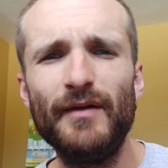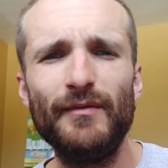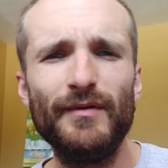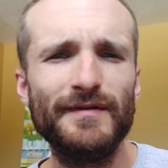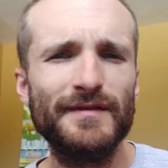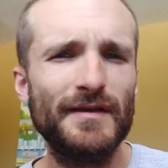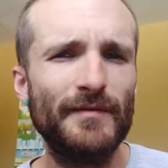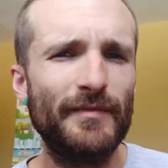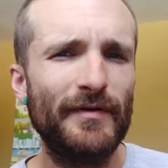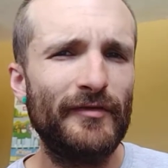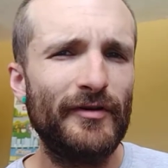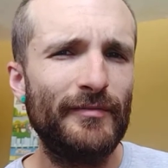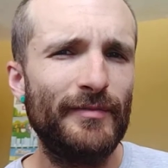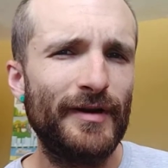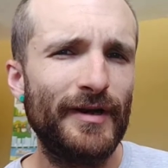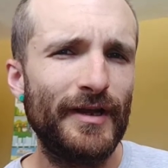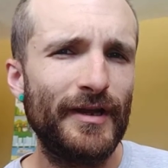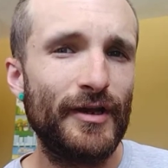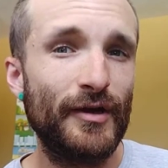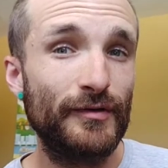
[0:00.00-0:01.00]
What's up,
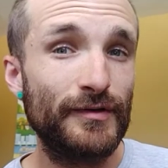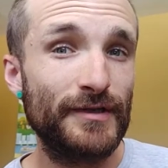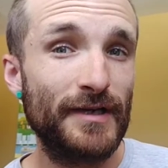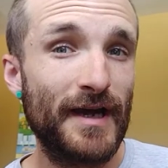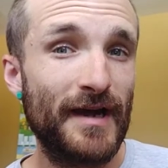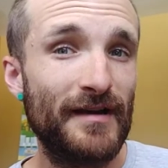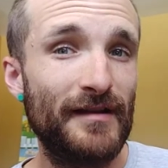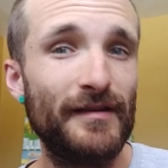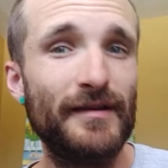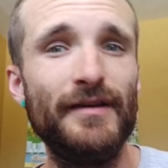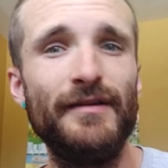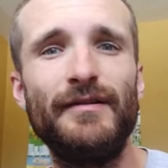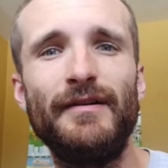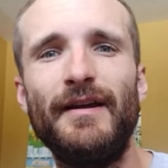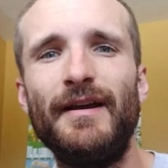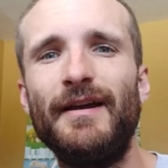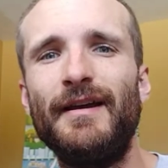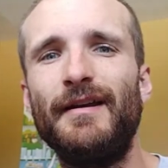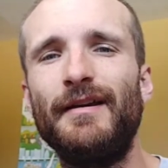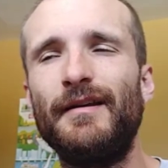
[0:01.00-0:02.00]
everybody? Coach Kyle here,
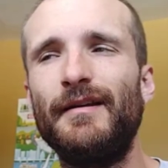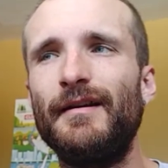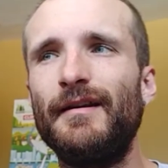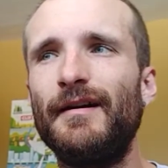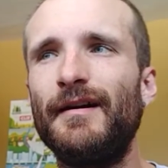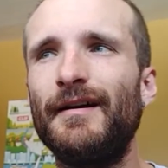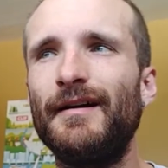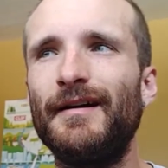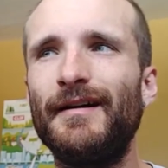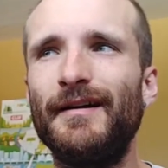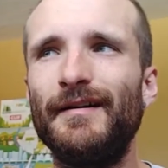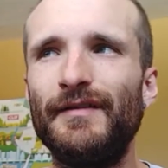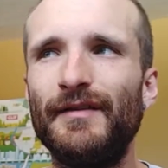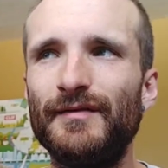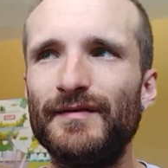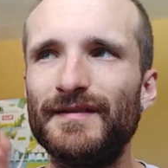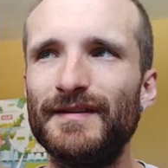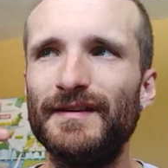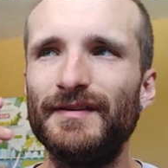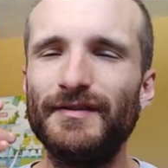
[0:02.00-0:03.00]
and
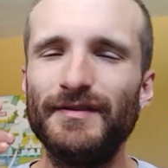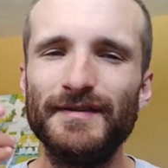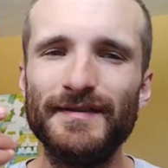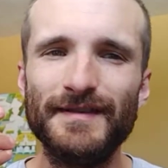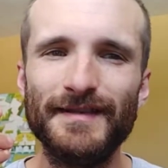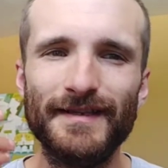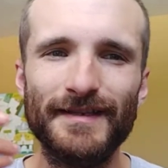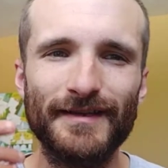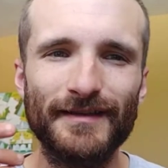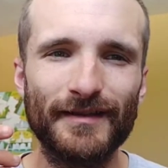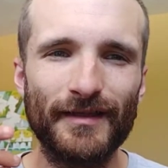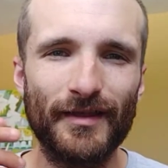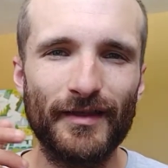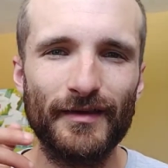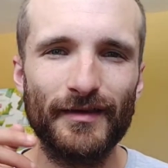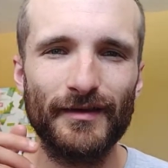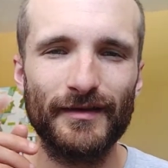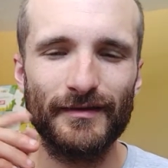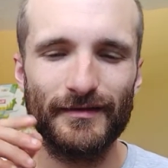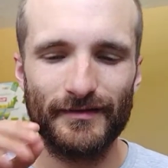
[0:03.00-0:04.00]
there's an interesting
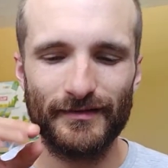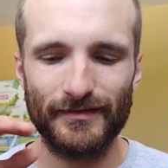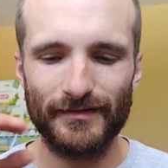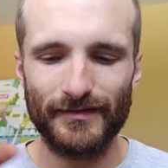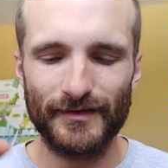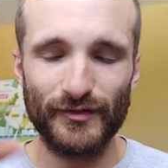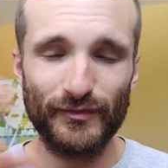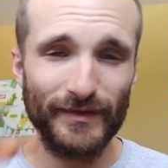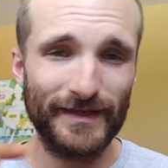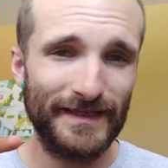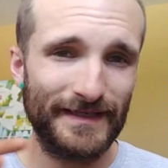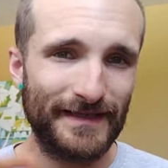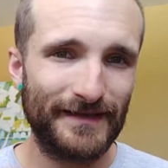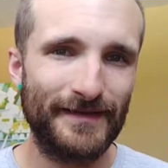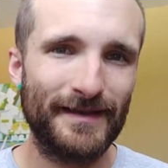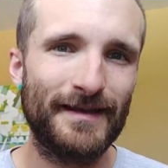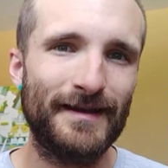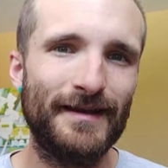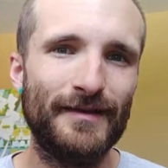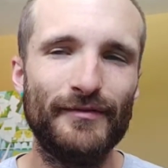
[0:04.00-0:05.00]
tweet
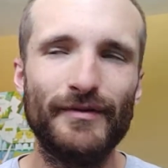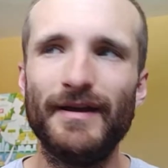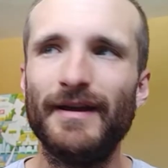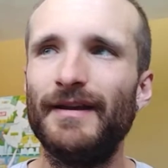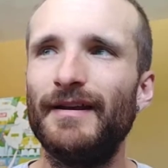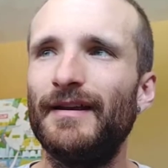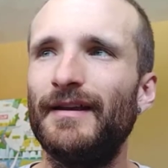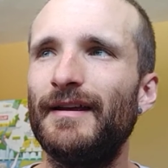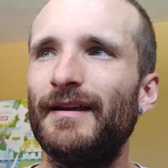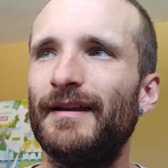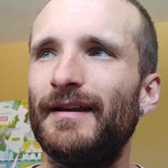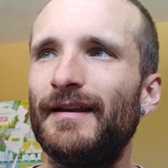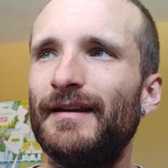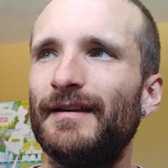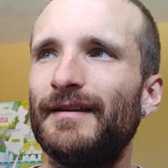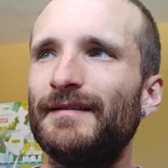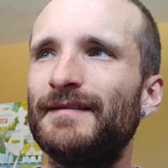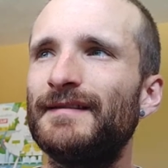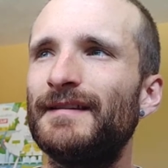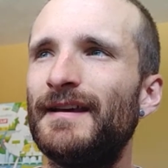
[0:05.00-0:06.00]
that I read, and
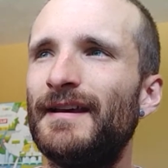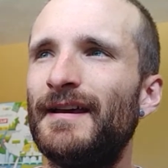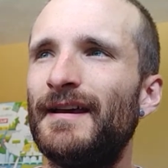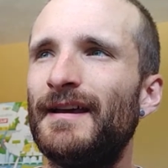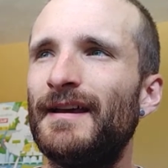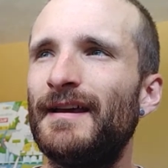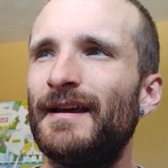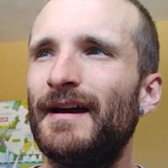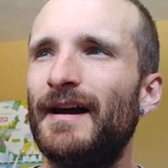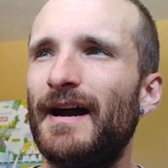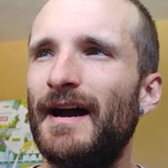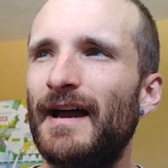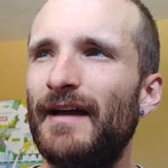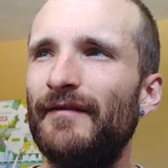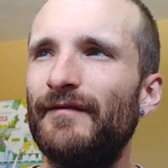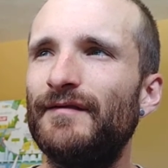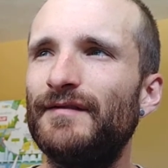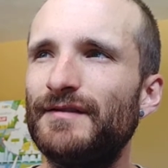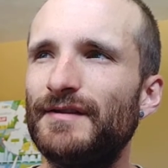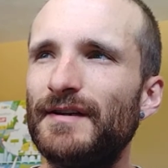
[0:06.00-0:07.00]
it's,
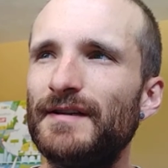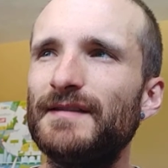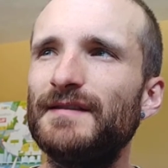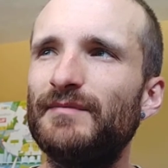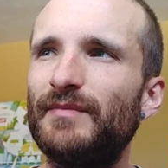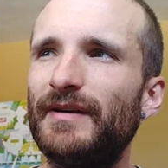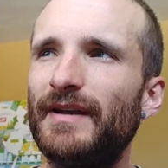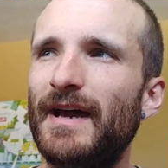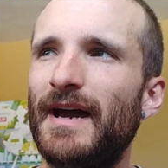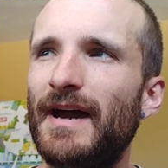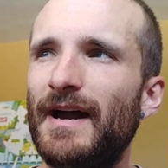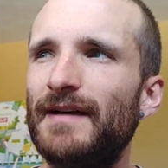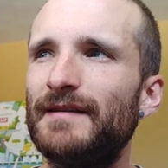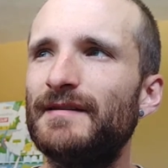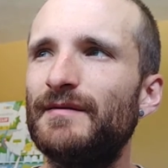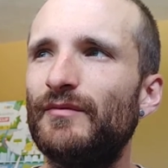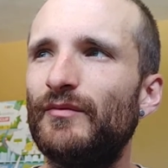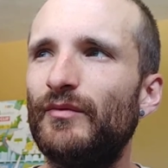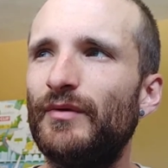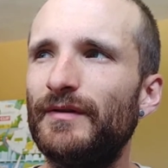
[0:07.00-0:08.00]
I've just been
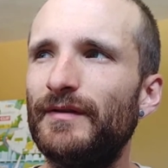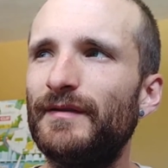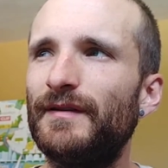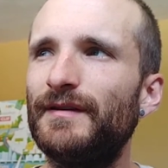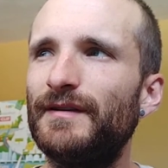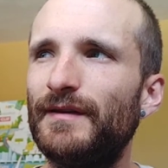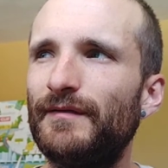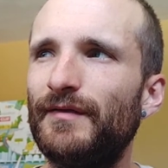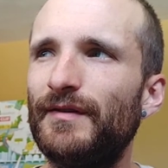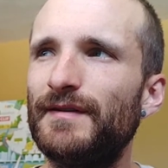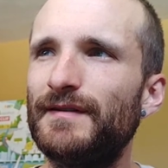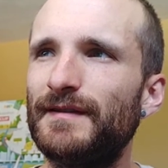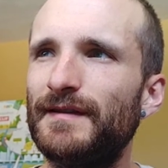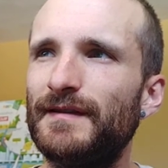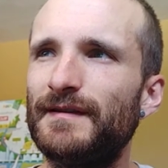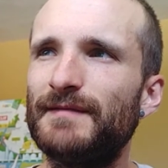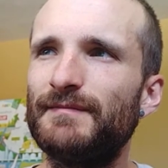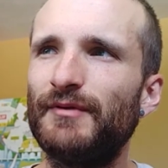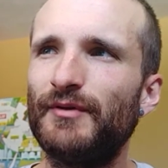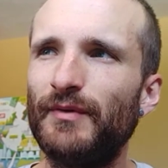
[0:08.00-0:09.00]
asked what the difference
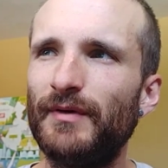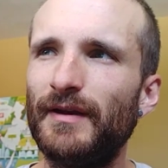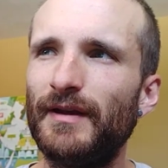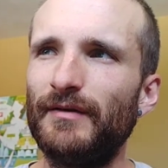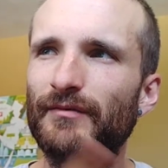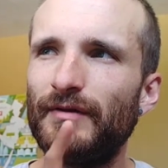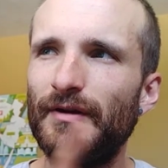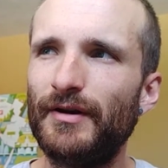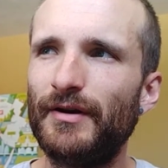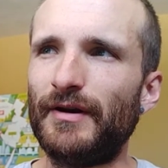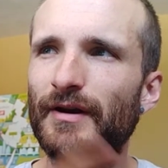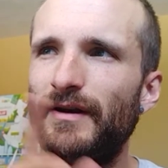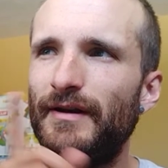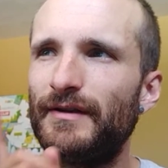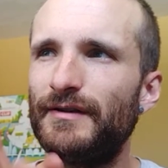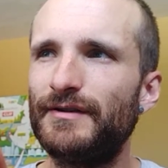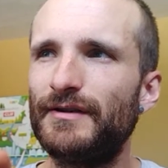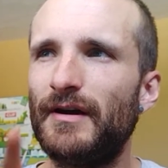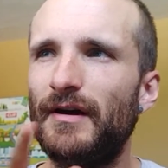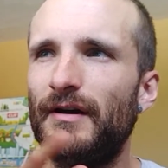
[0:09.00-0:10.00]
is between a runner and a
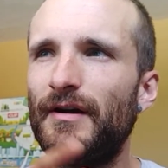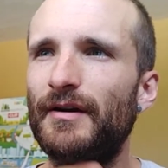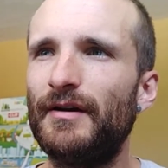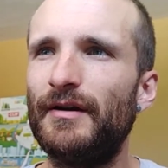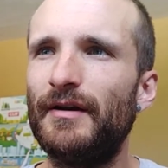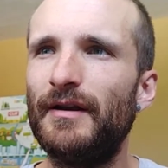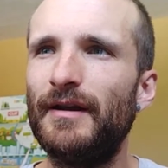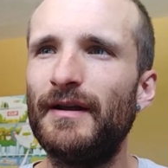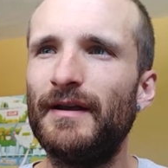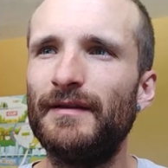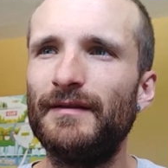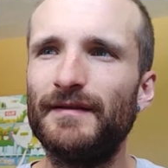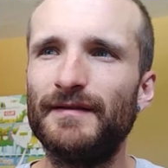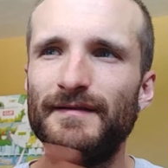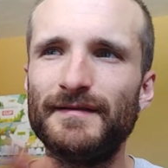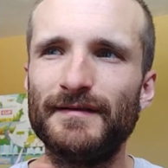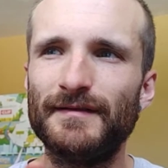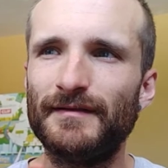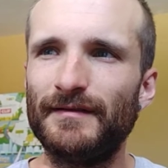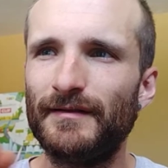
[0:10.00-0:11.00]
jogger, and
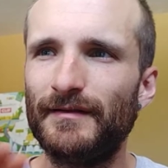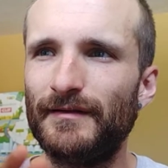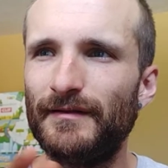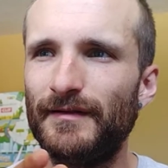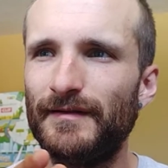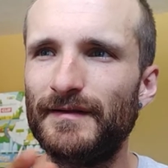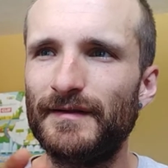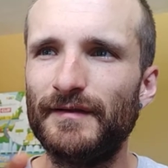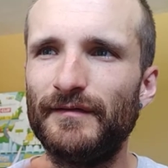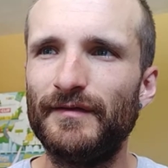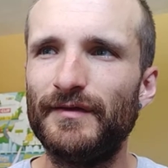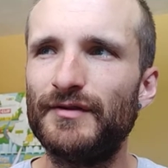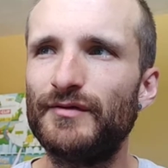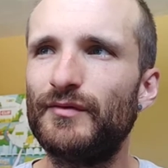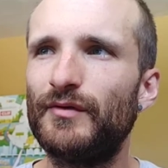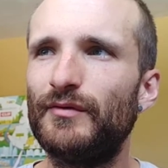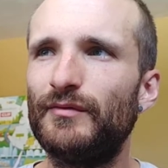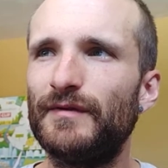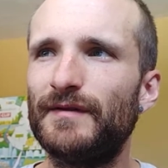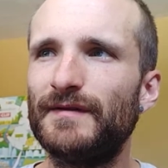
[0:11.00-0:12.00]
this
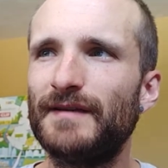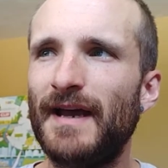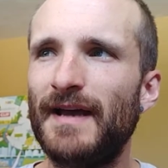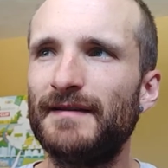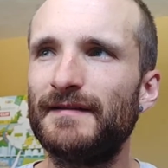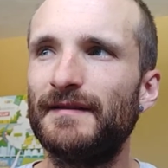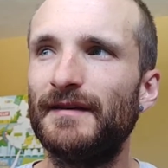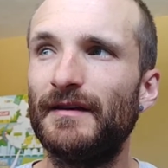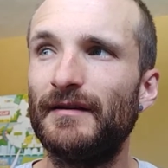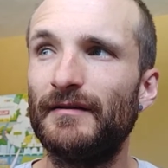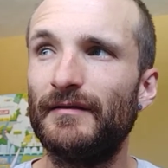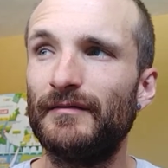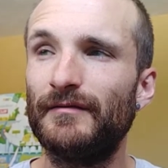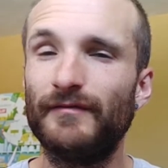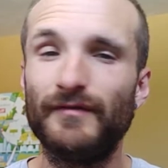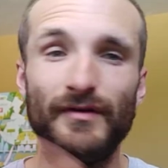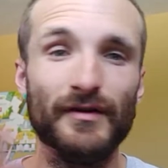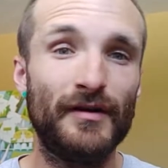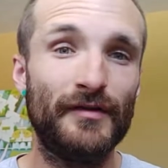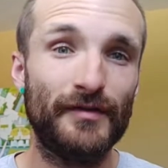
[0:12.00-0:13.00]
individual was asking
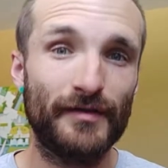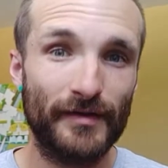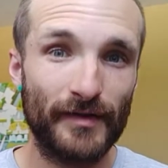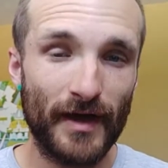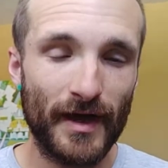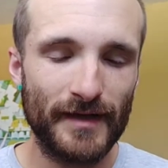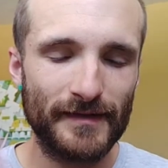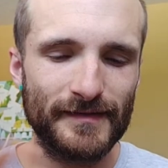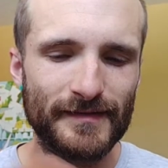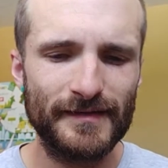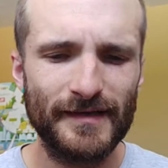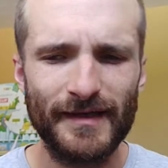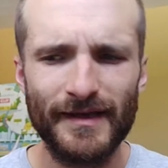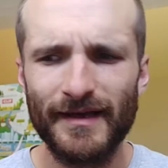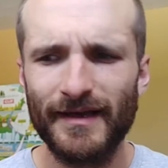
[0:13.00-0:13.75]
for other thoughts.